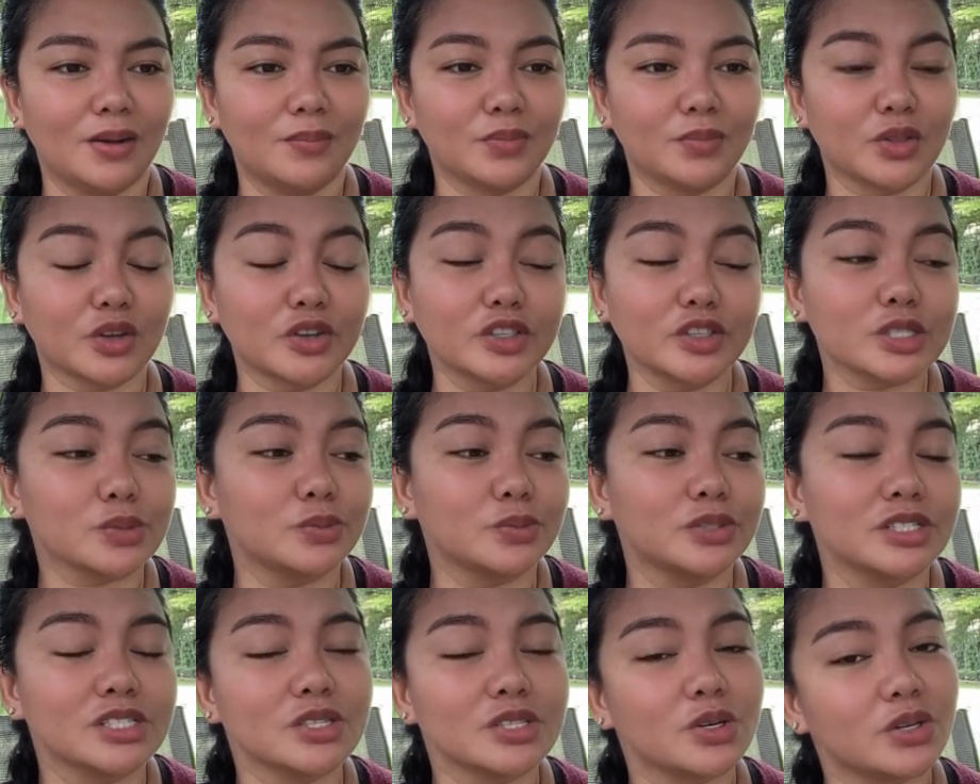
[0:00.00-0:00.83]
The girls
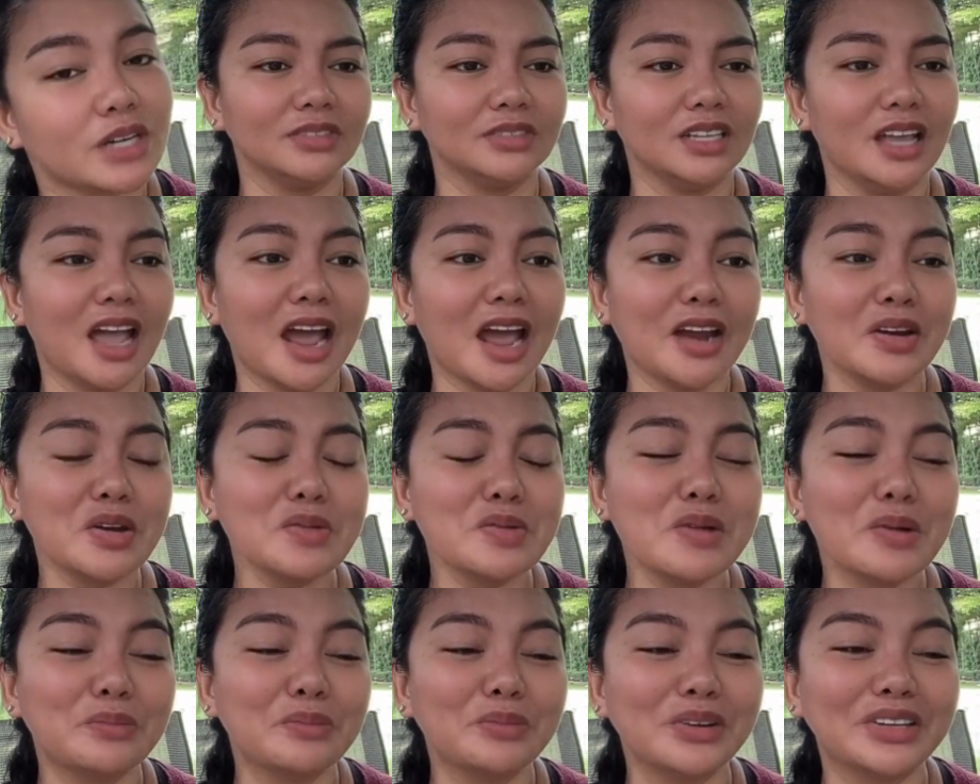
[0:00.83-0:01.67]
were so nice. I
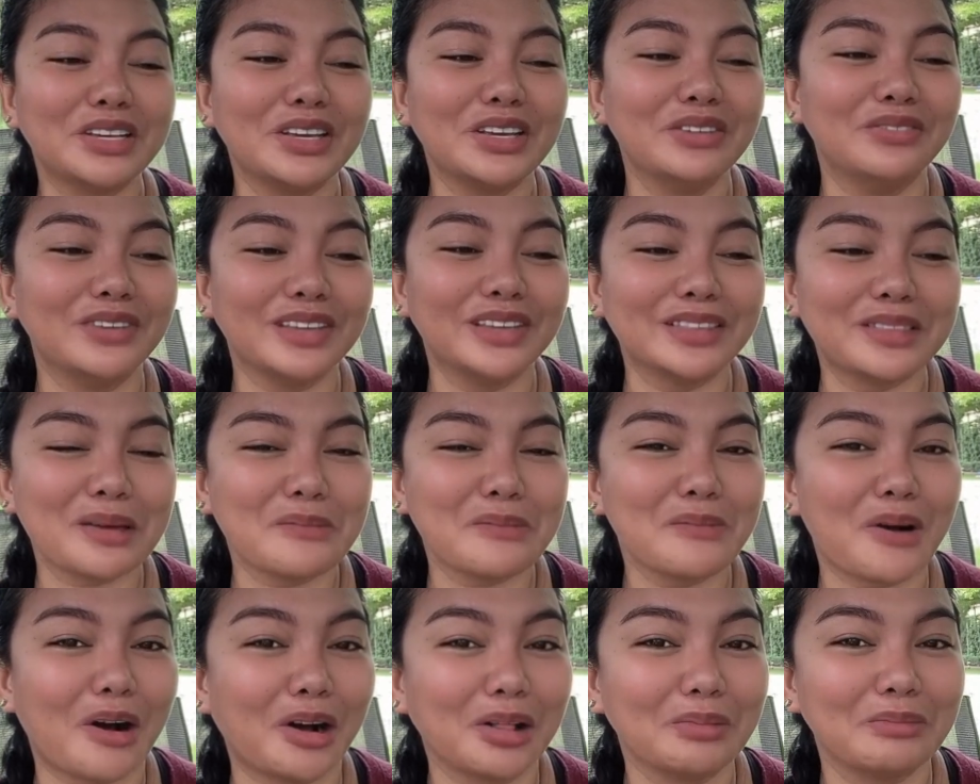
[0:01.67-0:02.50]
remember giving them
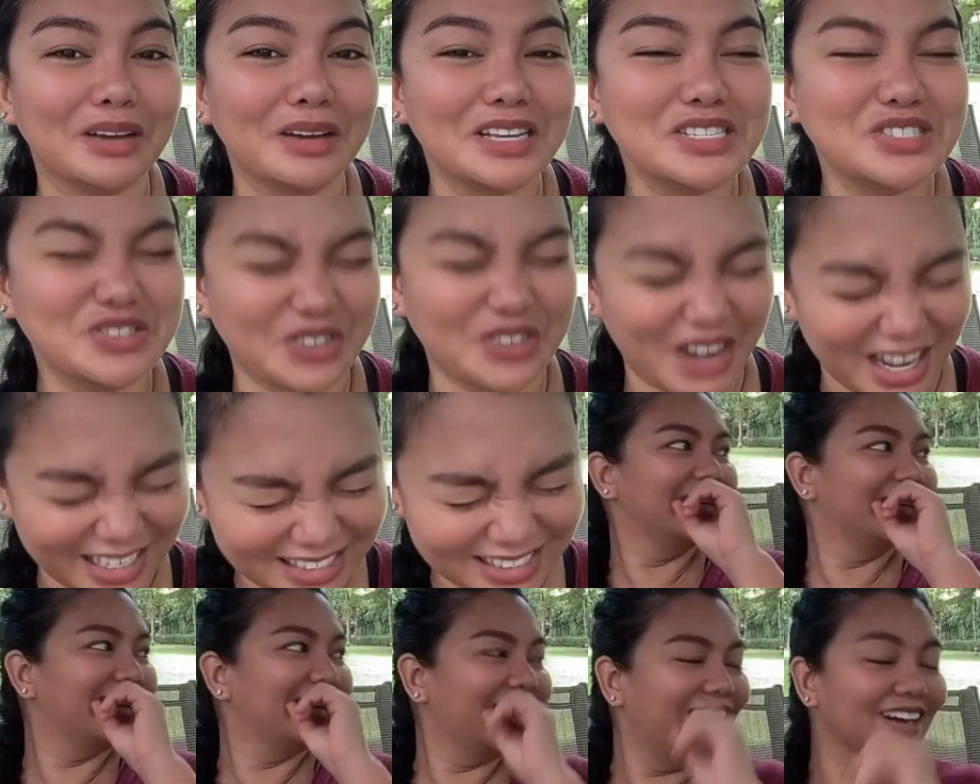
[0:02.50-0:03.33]
all my dress.
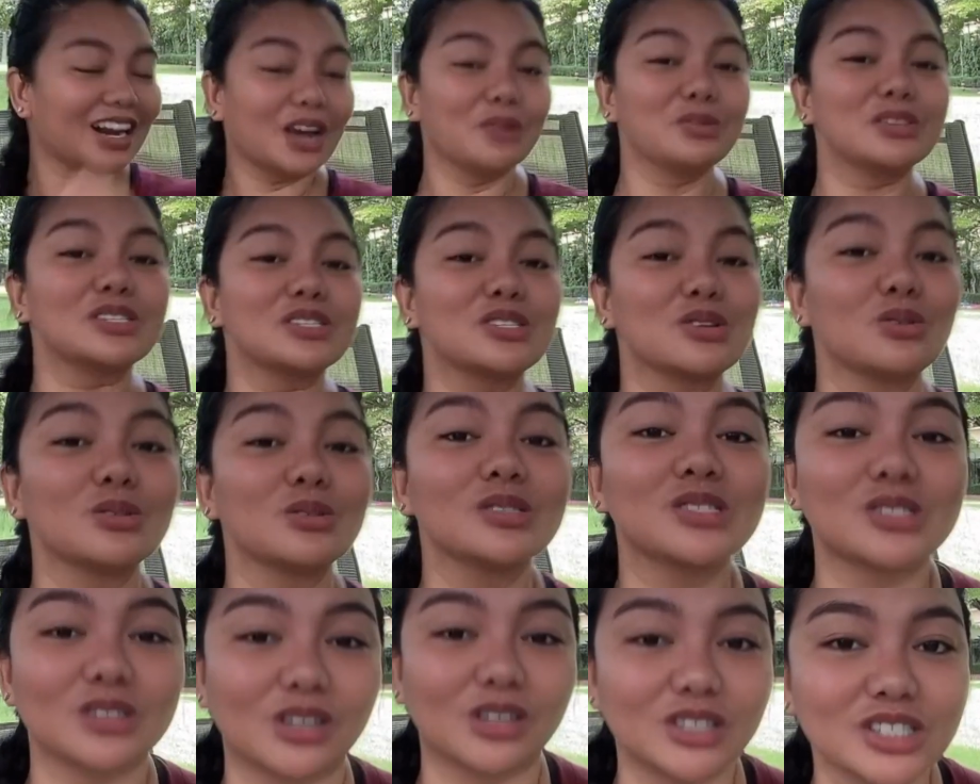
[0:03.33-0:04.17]
God, I was so
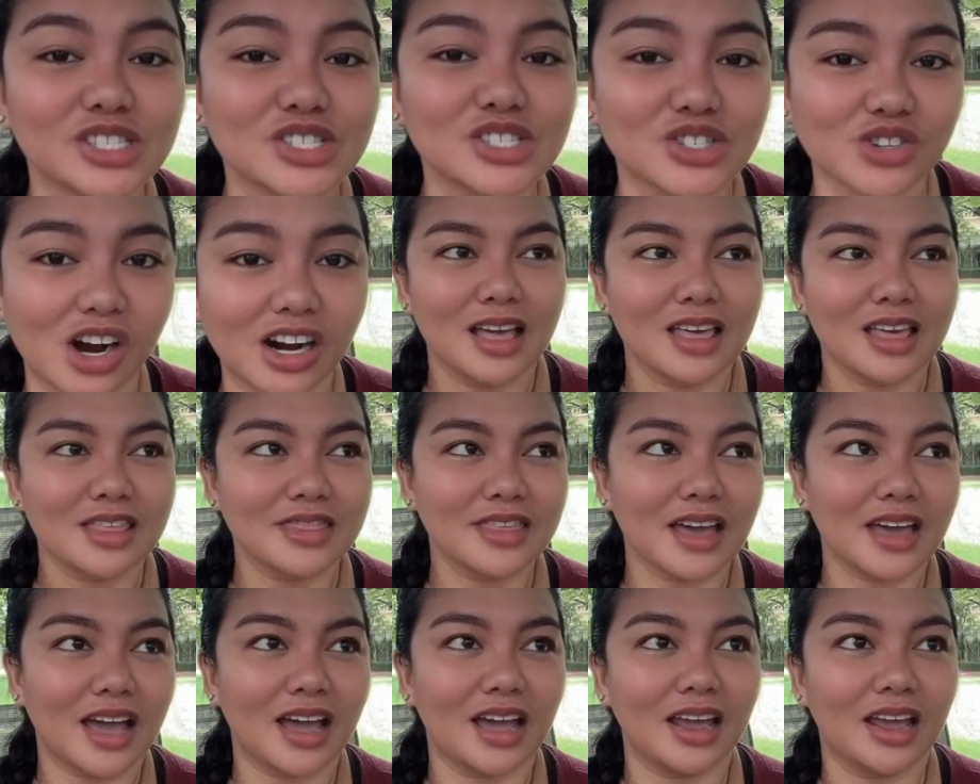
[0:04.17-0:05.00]
starstruck
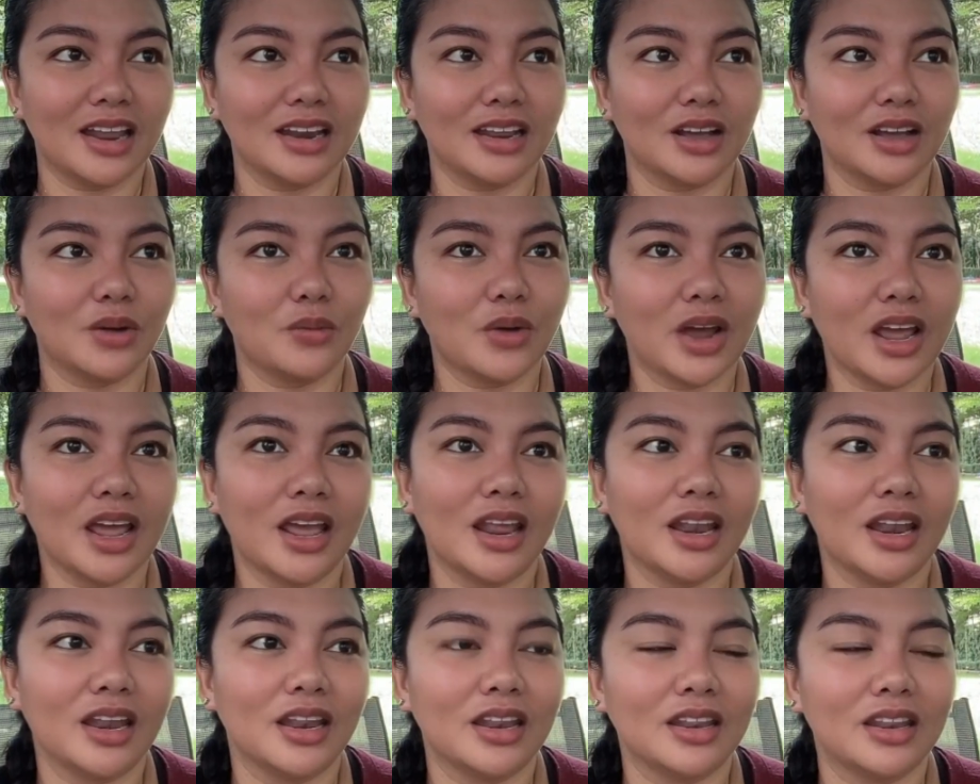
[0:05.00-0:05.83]
that
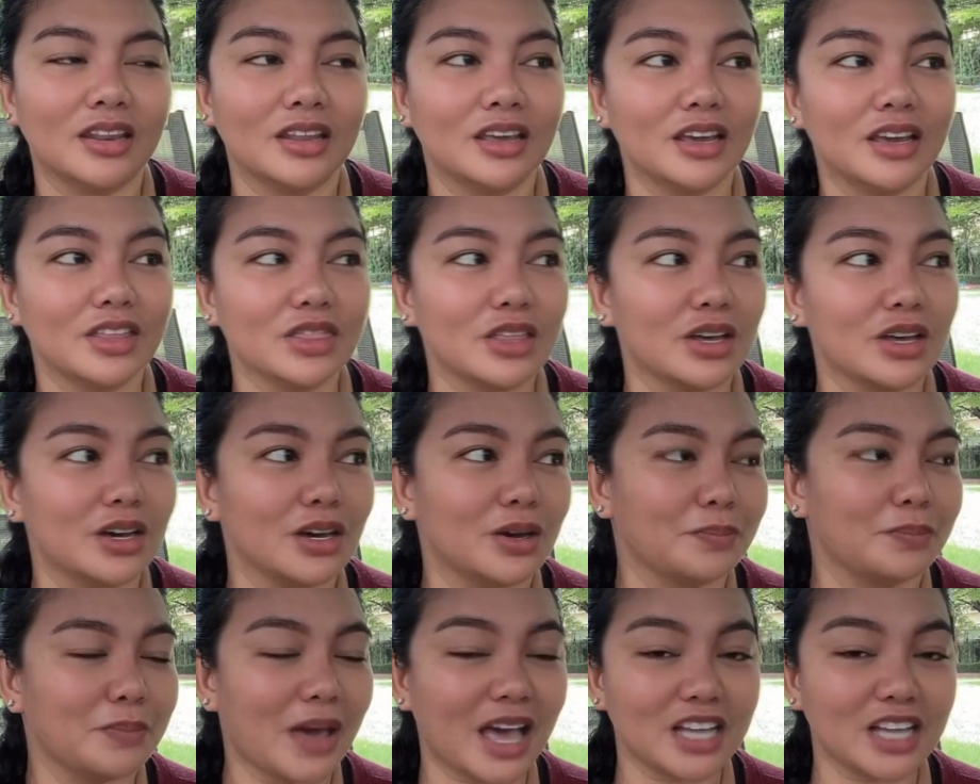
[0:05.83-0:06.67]
when
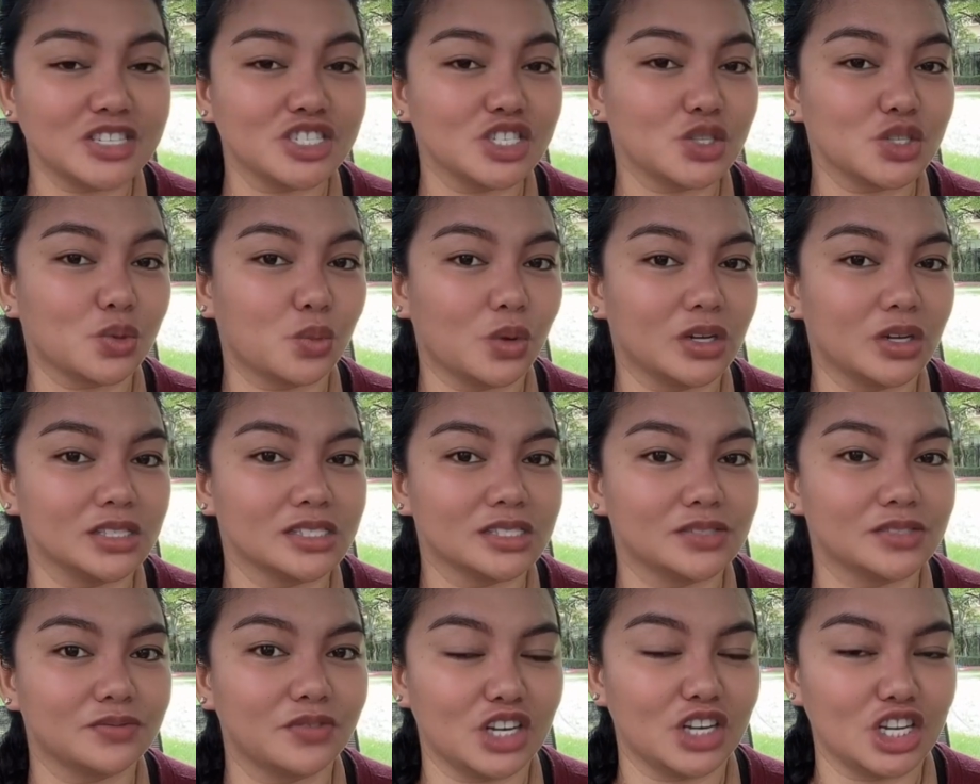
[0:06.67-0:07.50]
the pageant
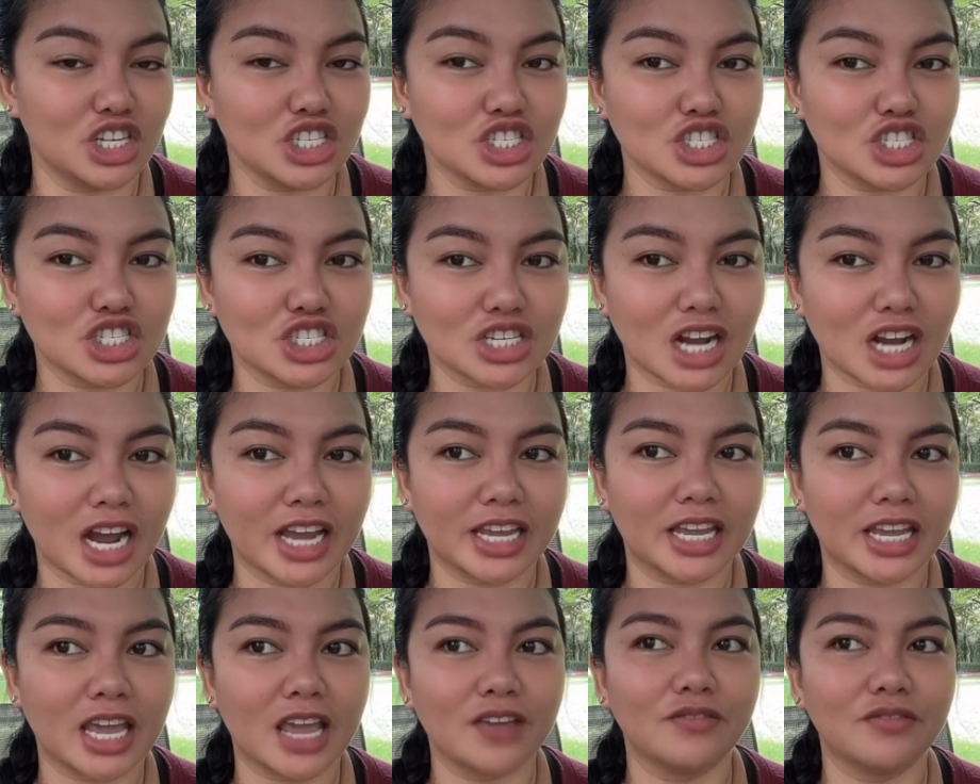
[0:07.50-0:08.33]
was finished, I
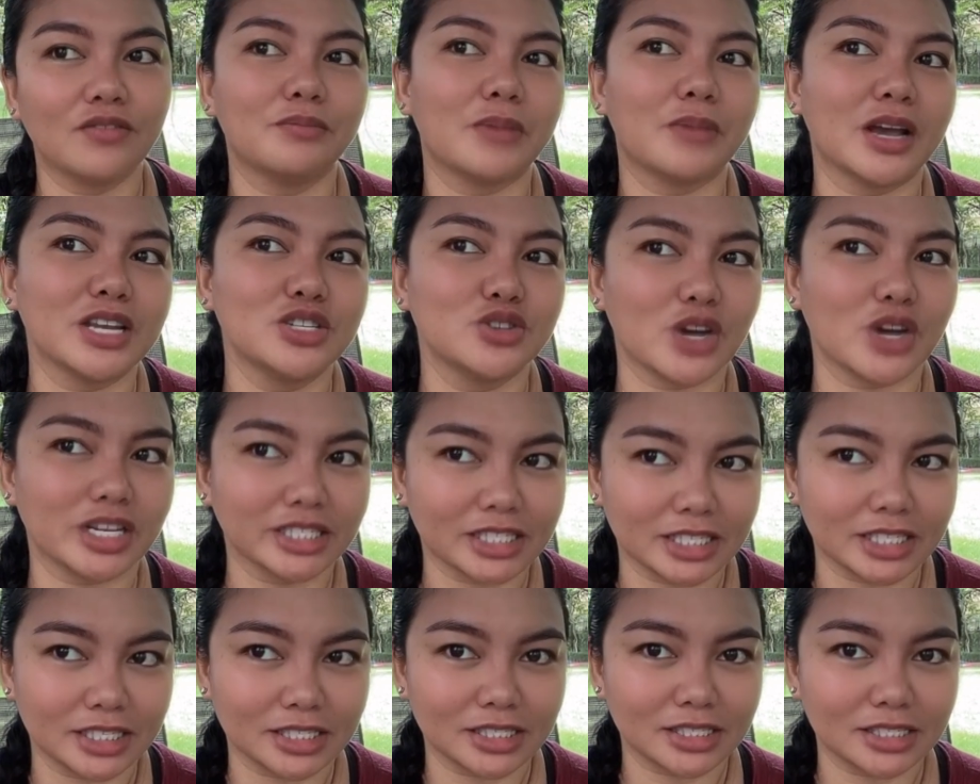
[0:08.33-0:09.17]
gave my
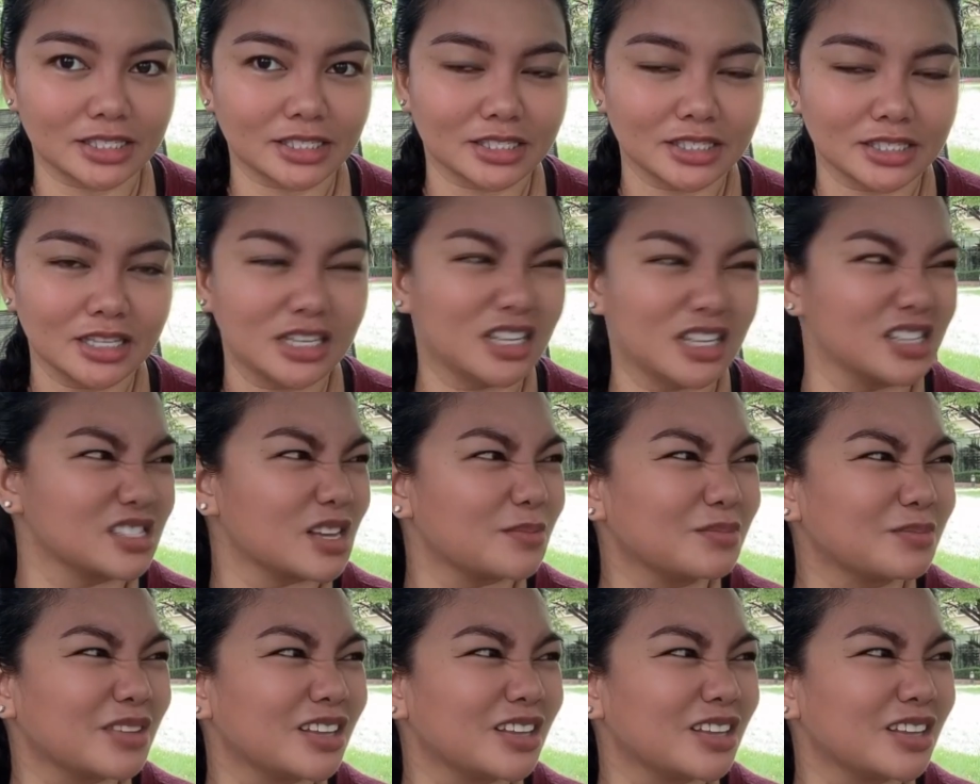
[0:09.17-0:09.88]
dresses. Because I'm